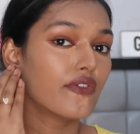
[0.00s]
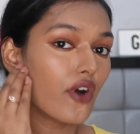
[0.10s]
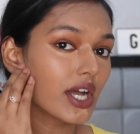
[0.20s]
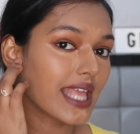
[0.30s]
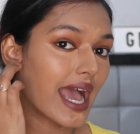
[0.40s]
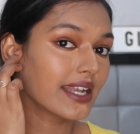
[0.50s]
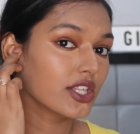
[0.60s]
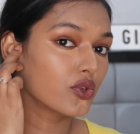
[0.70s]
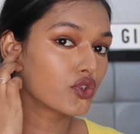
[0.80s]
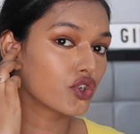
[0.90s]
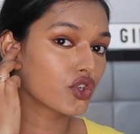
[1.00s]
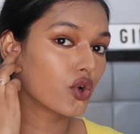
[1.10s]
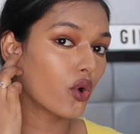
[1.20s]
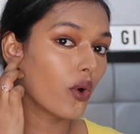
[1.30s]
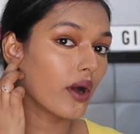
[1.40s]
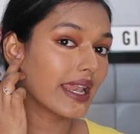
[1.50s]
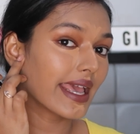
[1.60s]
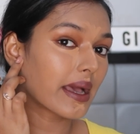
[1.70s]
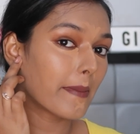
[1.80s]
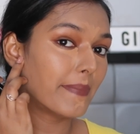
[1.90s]
For that you should go
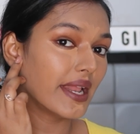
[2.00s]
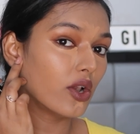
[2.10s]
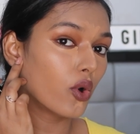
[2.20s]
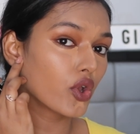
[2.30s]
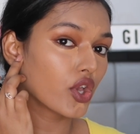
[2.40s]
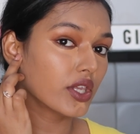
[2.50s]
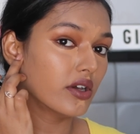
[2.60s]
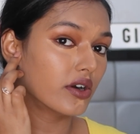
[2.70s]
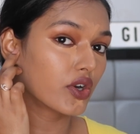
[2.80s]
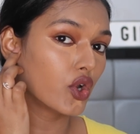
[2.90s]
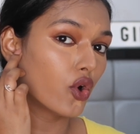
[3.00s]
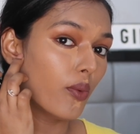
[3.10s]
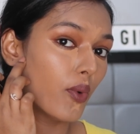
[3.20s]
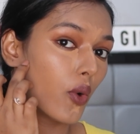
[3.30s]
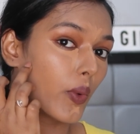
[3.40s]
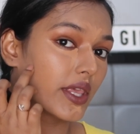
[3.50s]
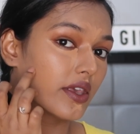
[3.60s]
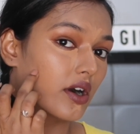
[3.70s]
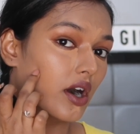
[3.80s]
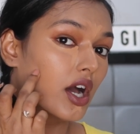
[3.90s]
like below your earlobe over
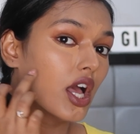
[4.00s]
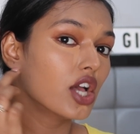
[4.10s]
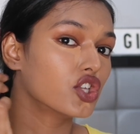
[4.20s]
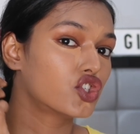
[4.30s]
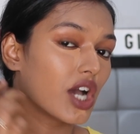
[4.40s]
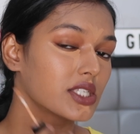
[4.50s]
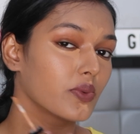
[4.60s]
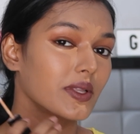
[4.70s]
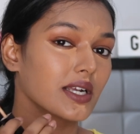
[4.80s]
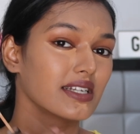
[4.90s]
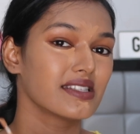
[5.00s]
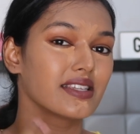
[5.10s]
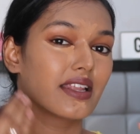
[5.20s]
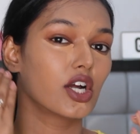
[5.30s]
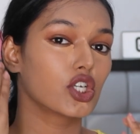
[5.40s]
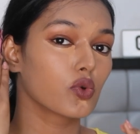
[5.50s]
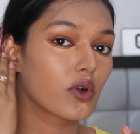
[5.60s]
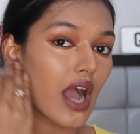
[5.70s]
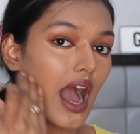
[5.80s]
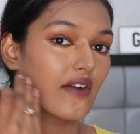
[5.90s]
here, just with the concealer
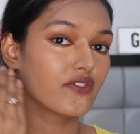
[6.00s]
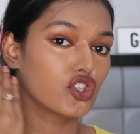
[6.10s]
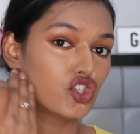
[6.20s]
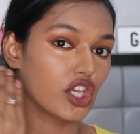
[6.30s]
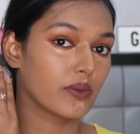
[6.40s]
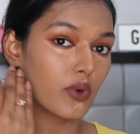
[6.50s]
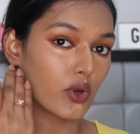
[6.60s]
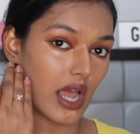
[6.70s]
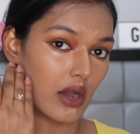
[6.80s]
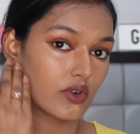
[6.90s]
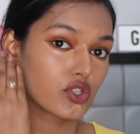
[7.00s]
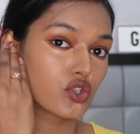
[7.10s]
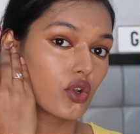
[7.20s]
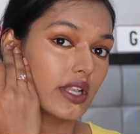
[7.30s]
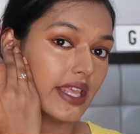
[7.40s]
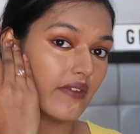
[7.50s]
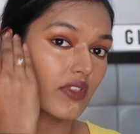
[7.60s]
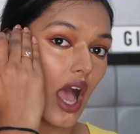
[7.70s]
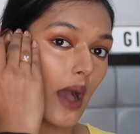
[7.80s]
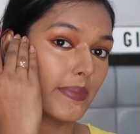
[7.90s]
to carve the cheekbone out. So
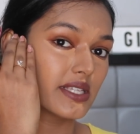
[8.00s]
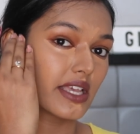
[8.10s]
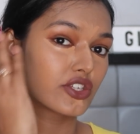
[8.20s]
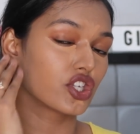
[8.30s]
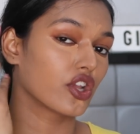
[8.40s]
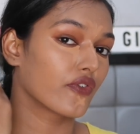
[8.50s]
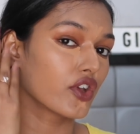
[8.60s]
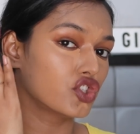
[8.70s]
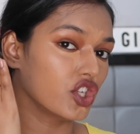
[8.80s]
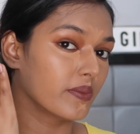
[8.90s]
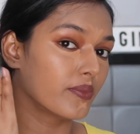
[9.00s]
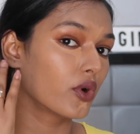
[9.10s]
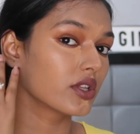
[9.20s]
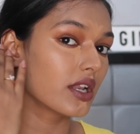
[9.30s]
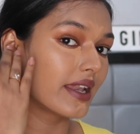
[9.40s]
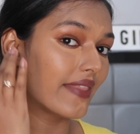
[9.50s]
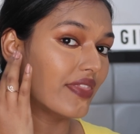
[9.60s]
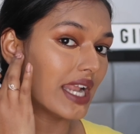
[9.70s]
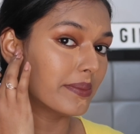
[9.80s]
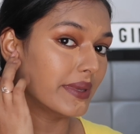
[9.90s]
leave the upper section of your cheekbone,
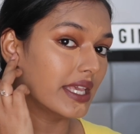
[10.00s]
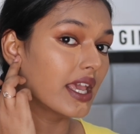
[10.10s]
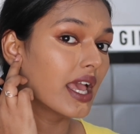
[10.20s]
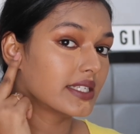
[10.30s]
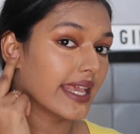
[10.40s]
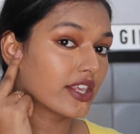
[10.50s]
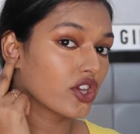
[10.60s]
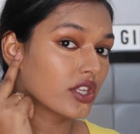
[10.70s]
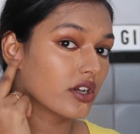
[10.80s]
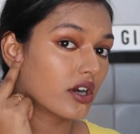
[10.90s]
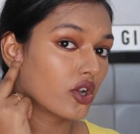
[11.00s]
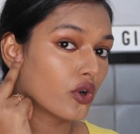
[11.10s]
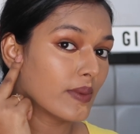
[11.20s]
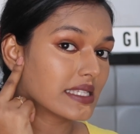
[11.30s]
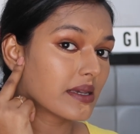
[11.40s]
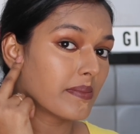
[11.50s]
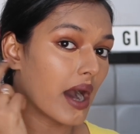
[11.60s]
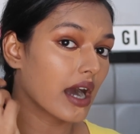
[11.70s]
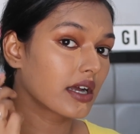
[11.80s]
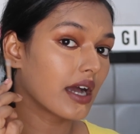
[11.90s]
let that be. Take your earlobe as a
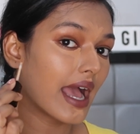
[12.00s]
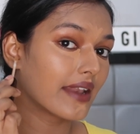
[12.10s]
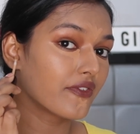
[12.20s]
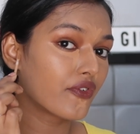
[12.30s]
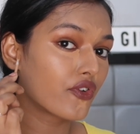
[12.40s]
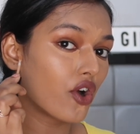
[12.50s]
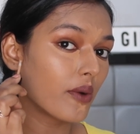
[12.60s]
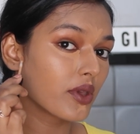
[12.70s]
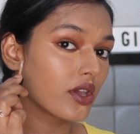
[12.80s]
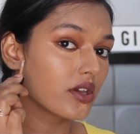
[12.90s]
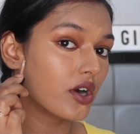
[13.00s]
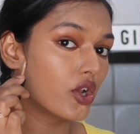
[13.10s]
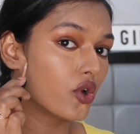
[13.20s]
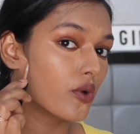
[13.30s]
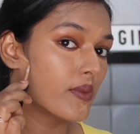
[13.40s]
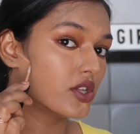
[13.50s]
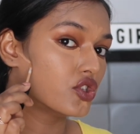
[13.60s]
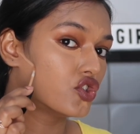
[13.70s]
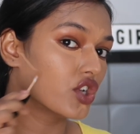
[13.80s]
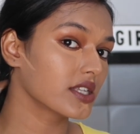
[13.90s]
mark, and from your
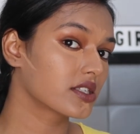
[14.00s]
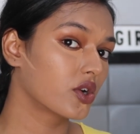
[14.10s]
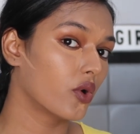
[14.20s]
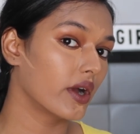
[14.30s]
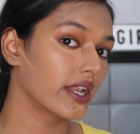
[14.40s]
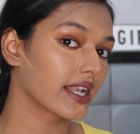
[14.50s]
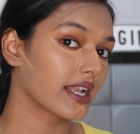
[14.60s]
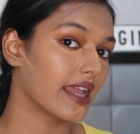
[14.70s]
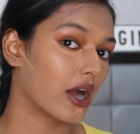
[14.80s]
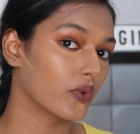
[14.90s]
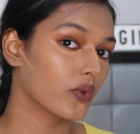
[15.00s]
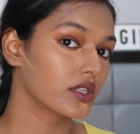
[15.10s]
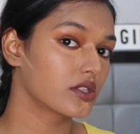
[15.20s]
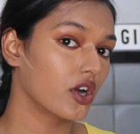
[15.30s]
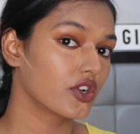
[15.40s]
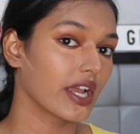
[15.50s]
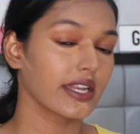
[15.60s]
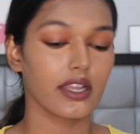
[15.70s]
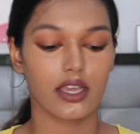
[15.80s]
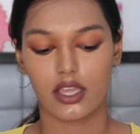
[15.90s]
earlobe just go a little downwards,
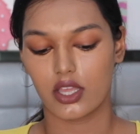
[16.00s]
alright?